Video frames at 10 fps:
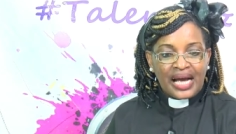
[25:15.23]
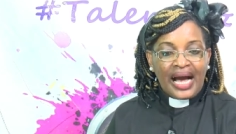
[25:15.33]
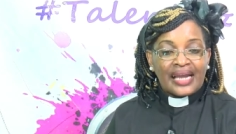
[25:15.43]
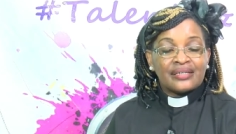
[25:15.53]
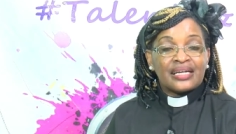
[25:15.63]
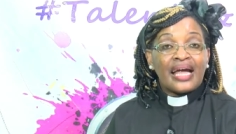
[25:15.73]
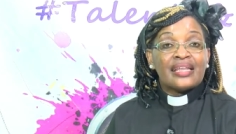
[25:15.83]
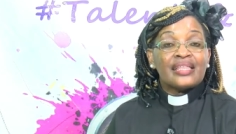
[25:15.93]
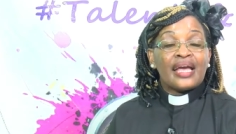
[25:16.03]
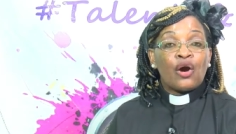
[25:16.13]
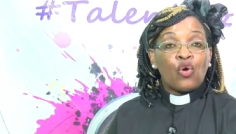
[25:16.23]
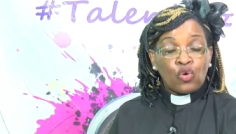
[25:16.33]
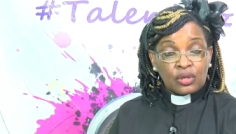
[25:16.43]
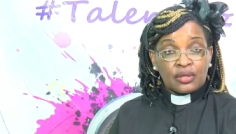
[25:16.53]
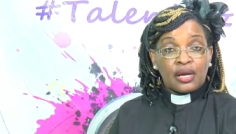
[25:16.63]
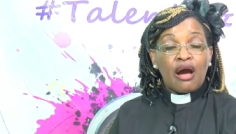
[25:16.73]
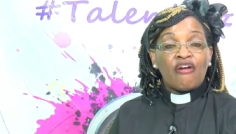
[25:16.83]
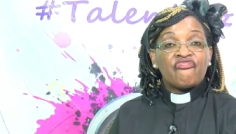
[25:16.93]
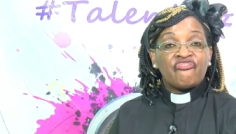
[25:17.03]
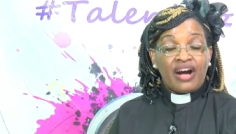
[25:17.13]
and run their own
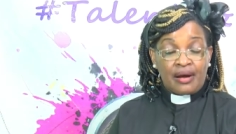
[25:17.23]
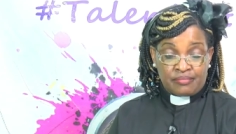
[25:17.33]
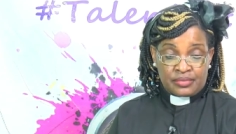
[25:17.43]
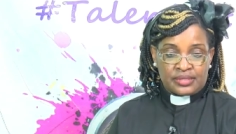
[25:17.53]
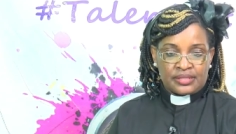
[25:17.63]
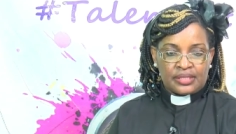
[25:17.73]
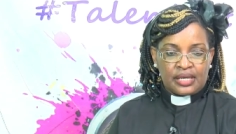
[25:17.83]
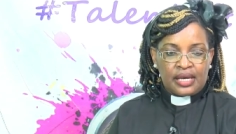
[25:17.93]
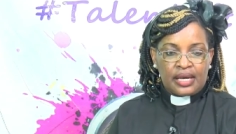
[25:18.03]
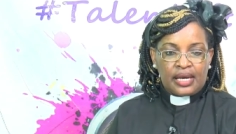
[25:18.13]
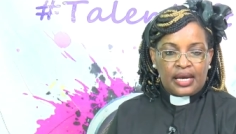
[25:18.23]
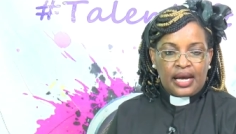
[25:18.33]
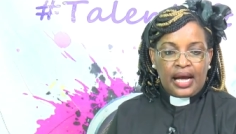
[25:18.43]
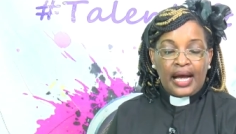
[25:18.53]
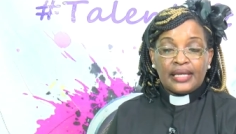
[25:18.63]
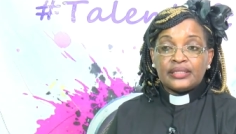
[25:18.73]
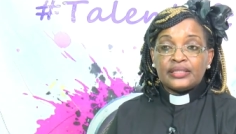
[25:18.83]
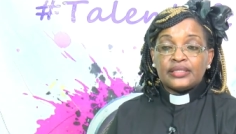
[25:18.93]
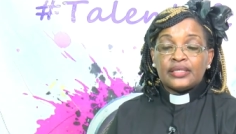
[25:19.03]
farms and